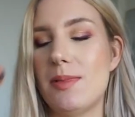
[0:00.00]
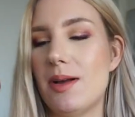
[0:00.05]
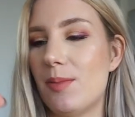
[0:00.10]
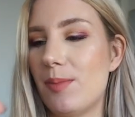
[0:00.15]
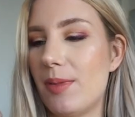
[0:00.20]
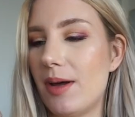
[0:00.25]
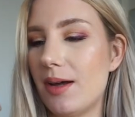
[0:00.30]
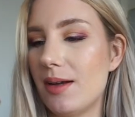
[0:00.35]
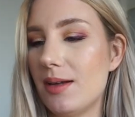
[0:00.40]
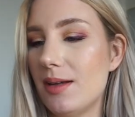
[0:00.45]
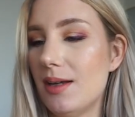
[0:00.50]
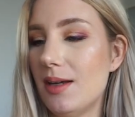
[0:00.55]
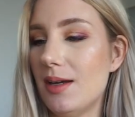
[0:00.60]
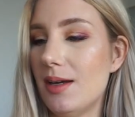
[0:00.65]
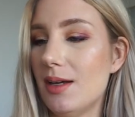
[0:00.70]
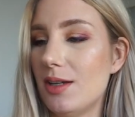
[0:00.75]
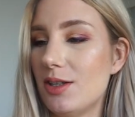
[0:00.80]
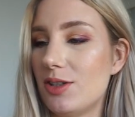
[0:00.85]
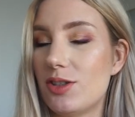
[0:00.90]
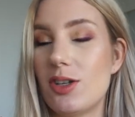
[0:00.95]
Melba.
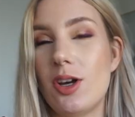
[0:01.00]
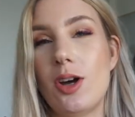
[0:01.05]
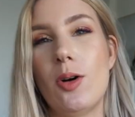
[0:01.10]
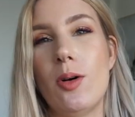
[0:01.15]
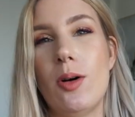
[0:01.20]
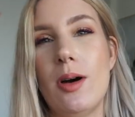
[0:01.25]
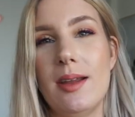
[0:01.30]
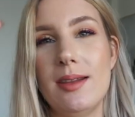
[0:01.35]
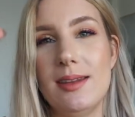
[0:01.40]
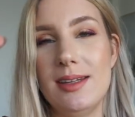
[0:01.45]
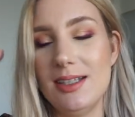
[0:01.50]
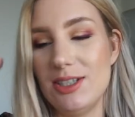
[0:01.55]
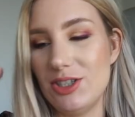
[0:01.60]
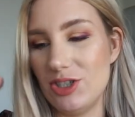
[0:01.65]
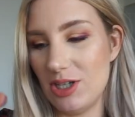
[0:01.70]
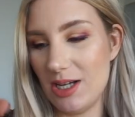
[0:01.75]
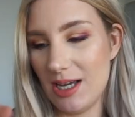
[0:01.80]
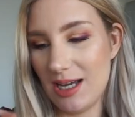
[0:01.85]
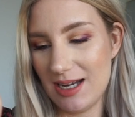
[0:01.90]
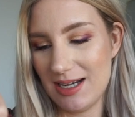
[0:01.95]
So this
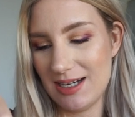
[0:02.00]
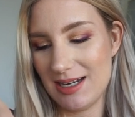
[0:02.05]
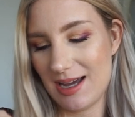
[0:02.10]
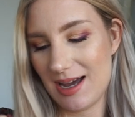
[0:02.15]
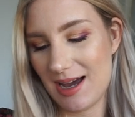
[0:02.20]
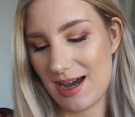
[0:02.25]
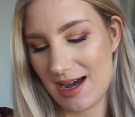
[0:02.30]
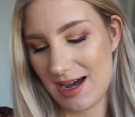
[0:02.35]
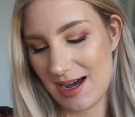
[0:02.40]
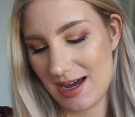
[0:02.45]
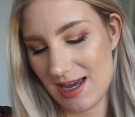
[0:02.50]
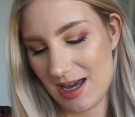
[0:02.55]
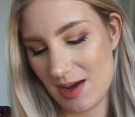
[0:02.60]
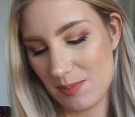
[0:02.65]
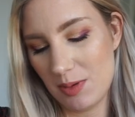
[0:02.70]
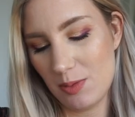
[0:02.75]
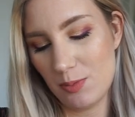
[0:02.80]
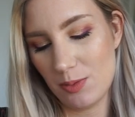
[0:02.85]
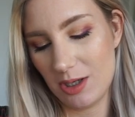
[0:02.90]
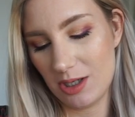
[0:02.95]
shade I have
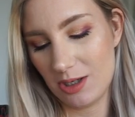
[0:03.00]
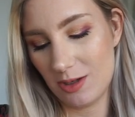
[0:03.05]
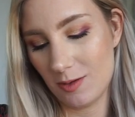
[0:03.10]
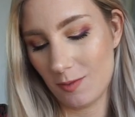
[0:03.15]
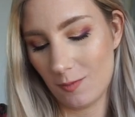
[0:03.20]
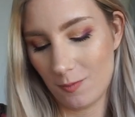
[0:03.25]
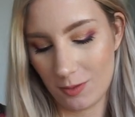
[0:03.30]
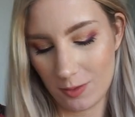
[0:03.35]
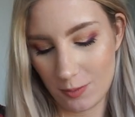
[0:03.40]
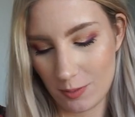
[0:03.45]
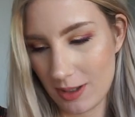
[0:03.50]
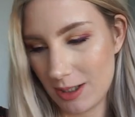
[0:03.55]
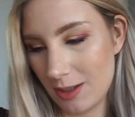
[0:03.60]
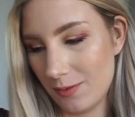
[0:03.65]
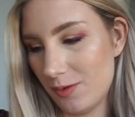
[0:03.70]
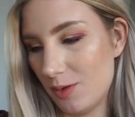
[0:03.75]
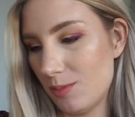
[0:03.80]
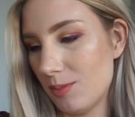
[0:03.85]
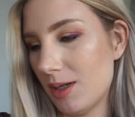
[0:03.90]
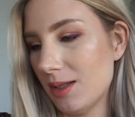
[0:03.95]
been working on for quite a
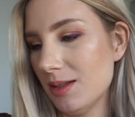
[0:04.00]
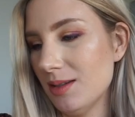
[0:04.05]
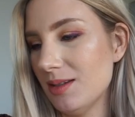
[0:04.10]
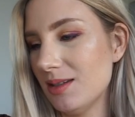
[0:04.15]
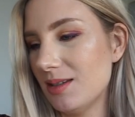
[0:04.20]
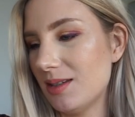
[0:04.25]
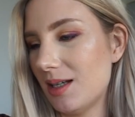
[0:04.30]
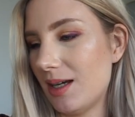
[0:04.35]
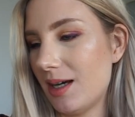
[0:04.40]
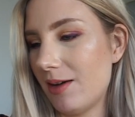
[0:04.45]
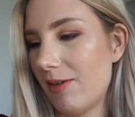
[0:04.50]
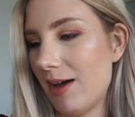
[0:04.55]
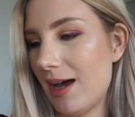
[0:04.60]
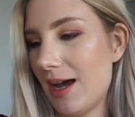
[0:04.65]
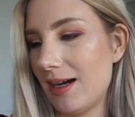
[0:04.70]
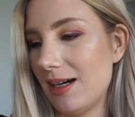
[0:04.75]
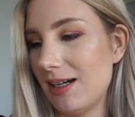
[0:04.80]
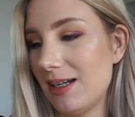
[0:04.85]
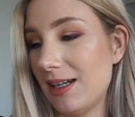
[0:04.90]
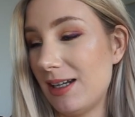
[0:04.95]
few months. I've
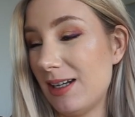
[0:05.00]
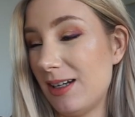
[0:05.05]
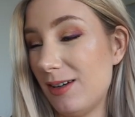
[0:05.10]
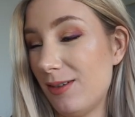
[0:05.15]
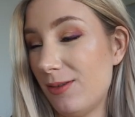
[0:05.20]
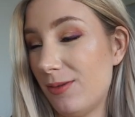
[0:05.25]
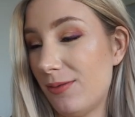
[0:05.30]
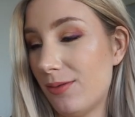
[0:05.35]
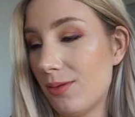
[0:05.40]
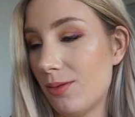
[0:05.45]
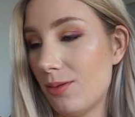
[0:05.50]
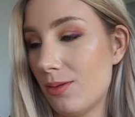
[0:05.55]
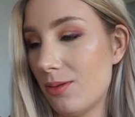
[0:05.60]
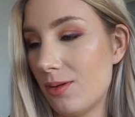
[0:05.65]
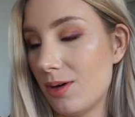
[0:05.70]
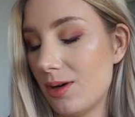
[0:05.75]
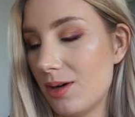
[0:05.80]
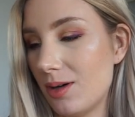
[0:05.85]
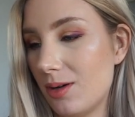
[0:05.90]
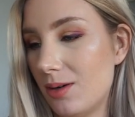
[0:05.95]
had it in
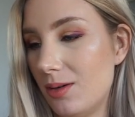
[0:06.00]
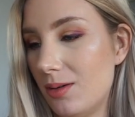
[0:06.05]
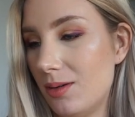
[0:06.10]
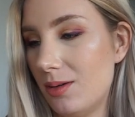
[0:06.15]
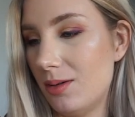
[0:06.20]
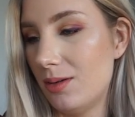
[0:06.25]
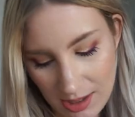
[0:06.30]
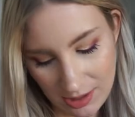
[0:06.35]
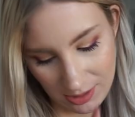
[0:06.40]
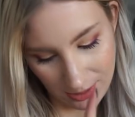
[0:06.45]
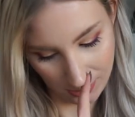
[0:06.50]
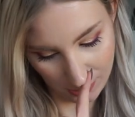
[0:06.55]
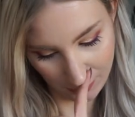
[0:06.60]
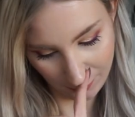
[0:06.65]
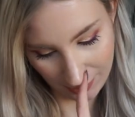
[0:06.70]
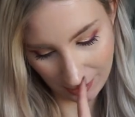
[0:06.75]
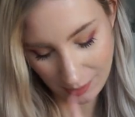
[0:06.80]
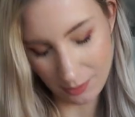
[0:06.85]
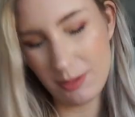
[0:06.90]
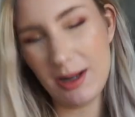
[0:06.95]
for... Actually, I
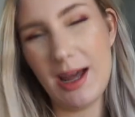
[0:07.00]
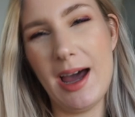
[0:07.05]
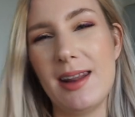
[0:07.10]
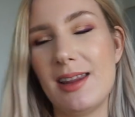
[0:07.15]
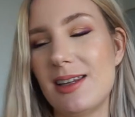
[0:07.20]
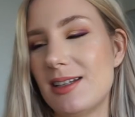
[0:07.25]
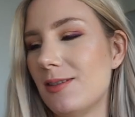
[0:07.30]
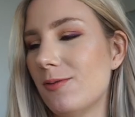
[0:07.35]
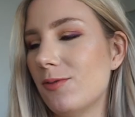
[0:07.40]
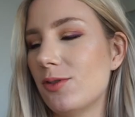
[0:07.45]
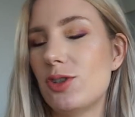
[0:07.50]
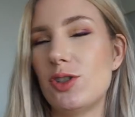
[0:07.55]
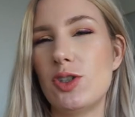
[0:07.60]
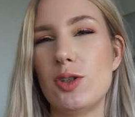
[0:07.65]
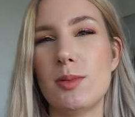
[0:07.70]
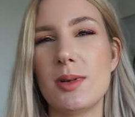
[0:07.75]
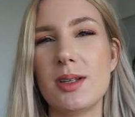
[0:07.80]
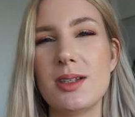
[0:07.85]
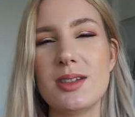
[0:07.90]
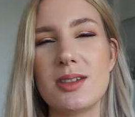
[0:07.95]
think I only had this in for 2
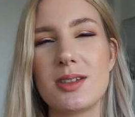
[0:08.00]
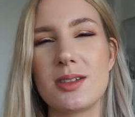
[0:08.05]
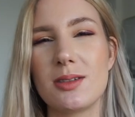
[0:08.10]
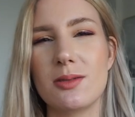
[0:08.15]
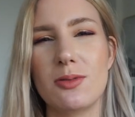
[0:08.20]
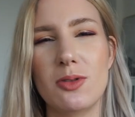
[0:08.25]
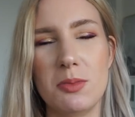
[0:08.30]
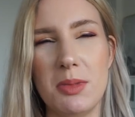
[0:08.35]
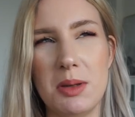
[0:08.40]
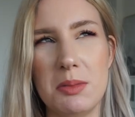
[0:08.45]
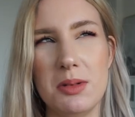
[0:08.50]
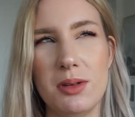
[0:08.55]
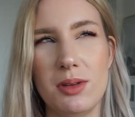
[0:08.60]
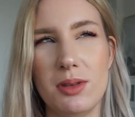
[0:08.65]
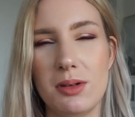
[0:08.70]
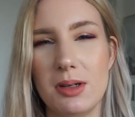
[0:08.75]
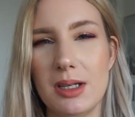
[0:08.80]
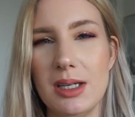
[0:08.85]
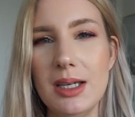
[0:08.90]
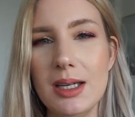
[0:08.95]
months or maybe
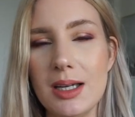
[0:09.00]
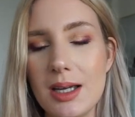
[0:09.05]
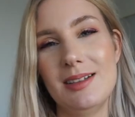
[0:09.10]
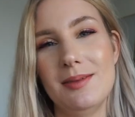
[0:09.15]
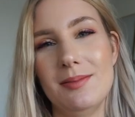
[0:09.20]
three.